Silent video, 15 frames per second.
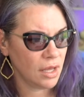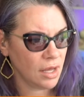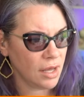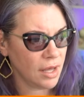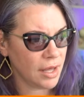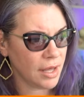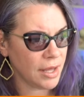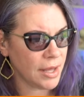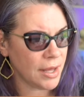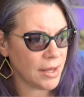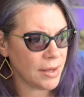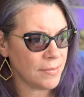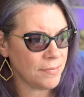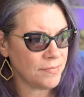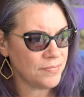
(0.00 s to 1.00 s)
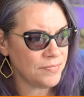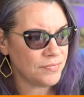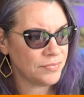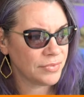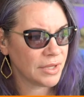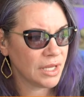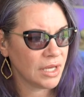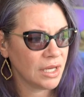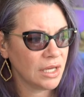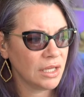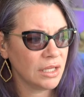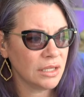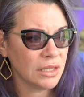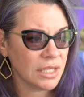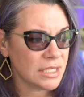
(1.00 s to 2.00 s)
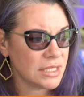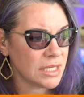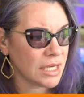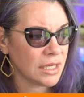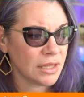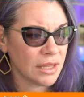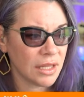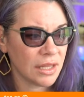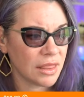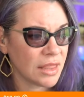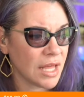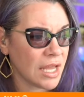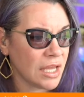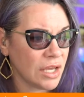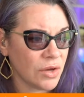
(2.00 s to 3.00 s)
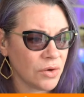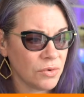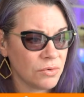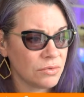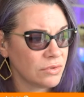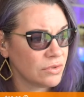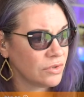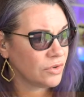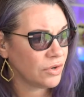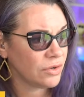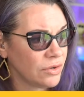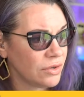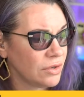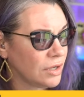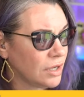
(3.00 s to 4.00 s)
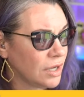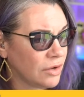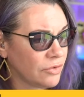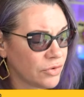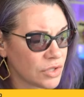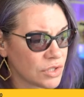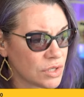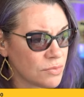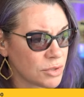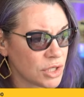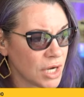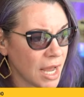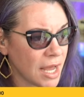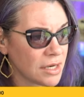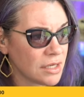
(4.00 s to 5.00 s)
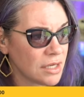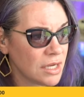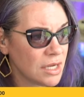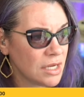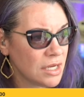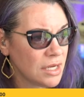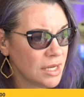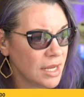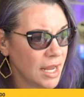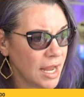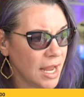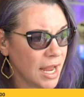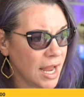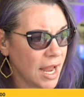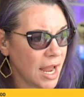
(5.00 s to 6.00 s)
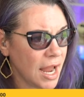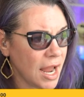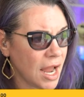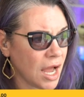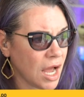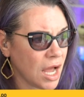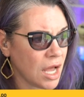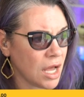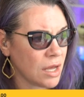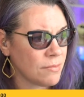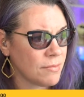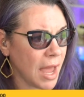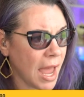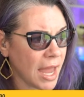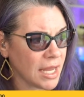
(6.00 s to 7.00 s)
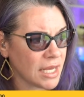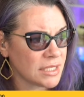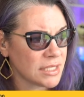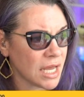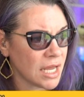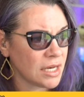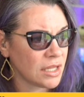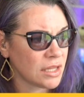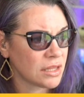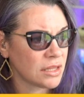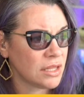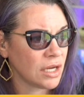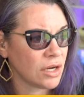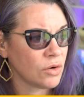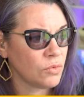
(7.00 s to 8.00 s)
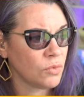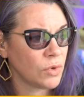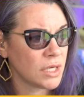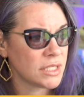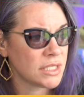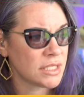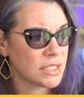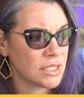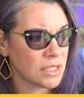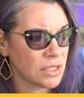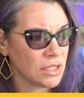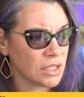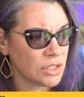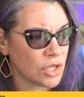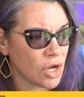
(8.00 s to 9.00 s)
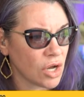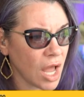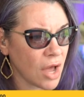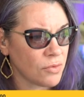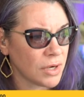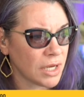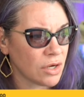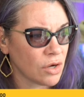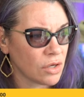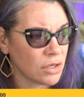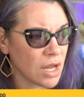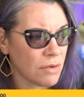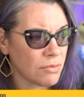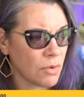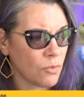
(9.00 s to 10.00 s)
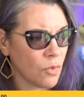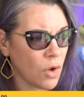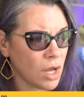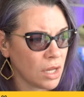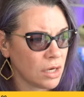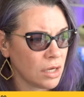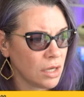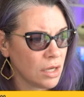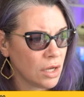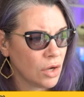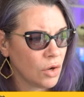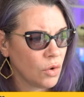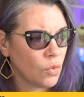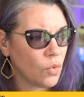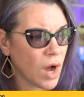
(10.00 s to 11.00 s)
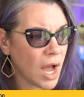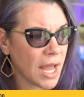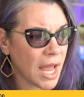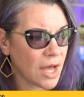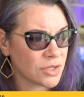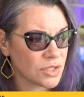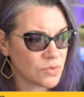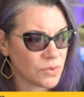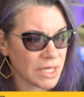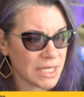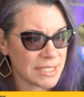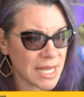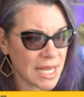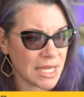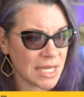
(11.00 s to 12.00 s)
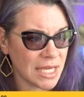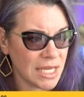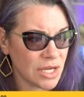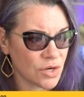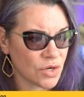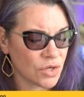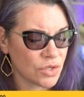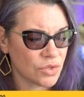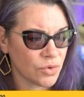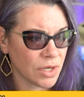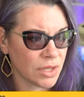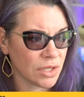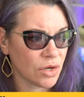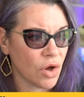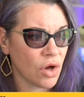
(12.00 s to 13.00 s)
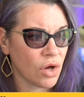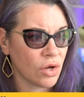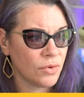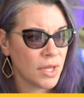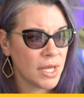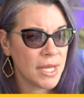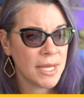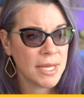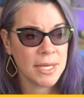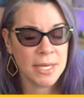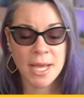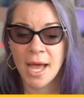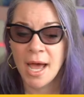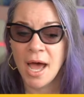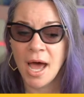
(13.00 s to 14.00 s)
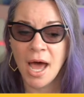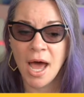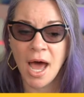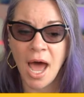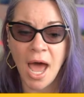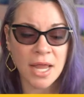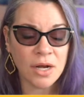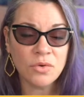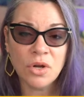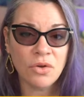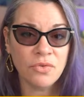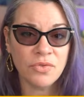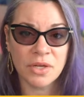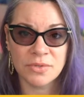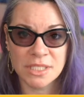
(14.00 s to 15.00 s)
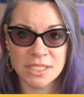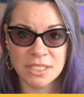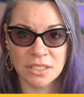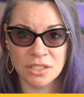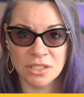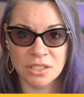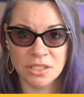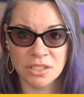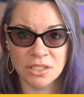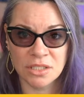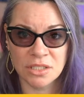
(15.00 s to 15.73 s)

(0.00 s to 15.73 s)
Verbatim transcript: Um, Linda, thank you for the super chat. Um, Aggie said there was still a dog out when he called 911. Why else would he say here during the call? I don't know if there was still a dog.